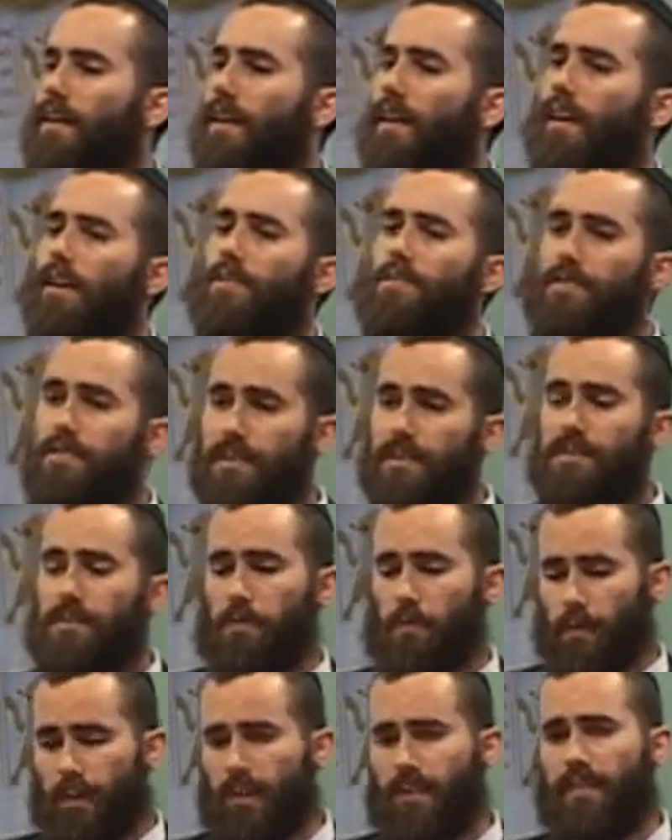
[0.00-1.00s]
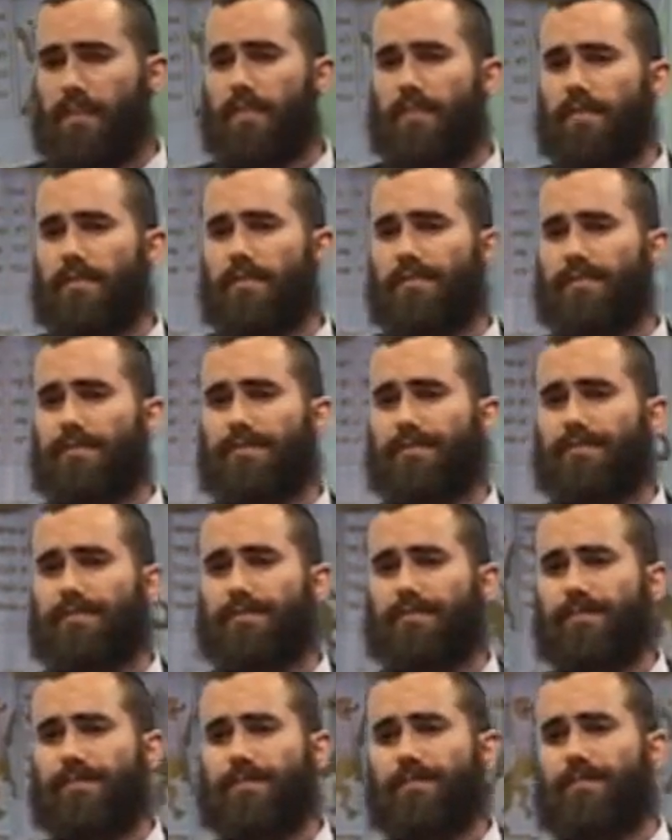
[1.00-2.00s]
is this week,
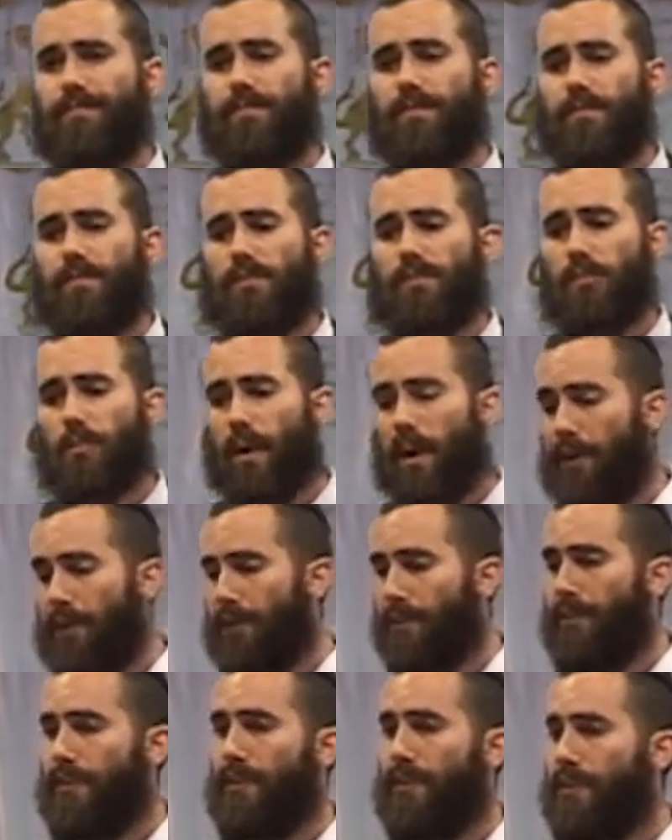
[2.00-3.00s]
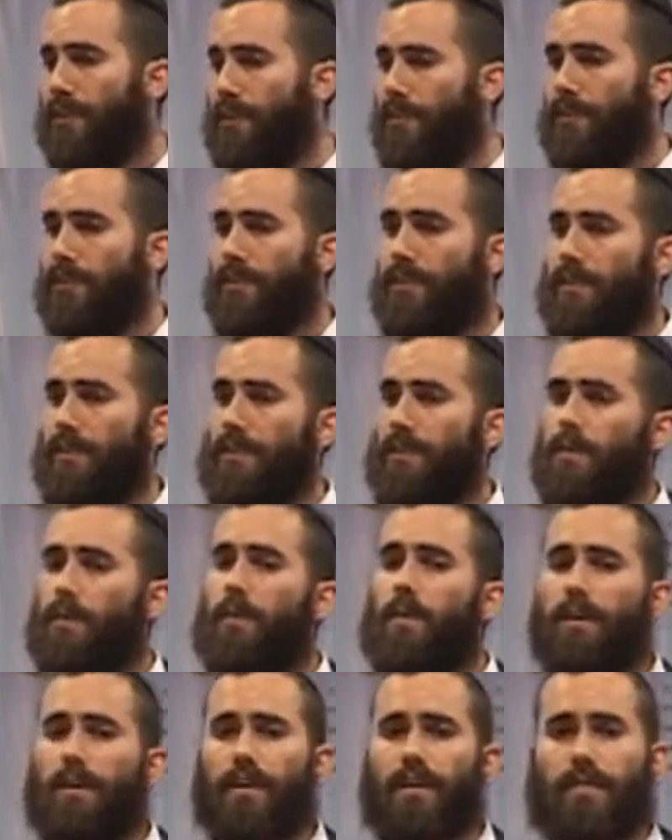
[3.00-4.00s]
throughout your
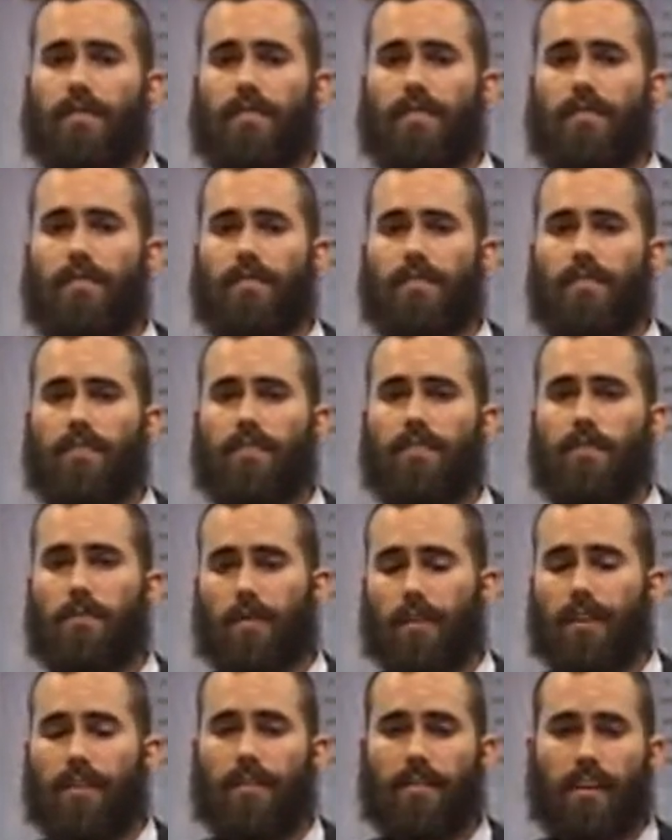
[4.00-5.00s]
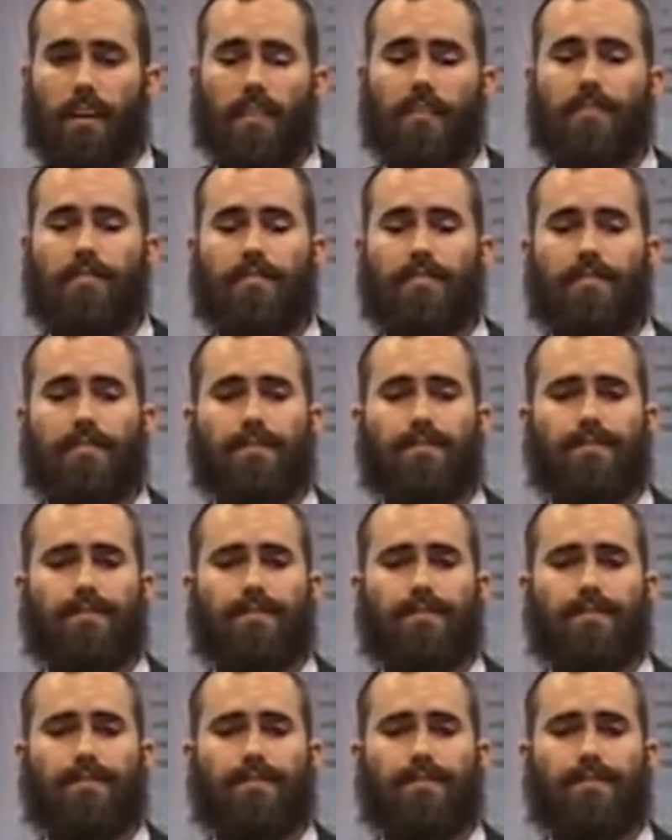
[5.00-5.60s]
working life,